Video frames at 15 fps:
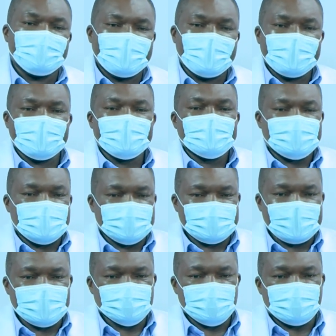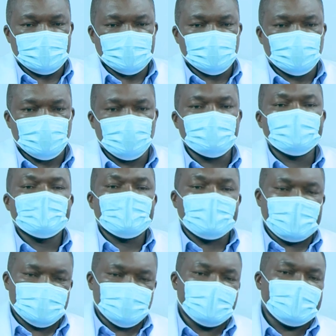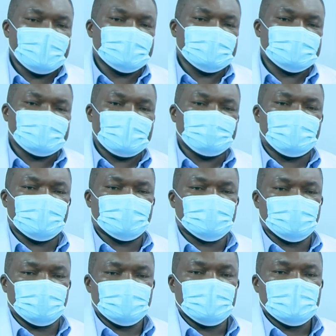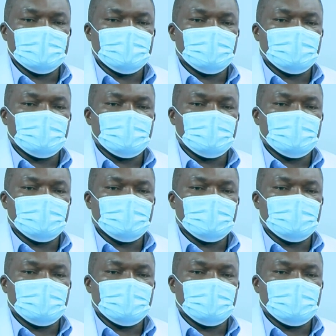by the size of the stone as well as the type of stone.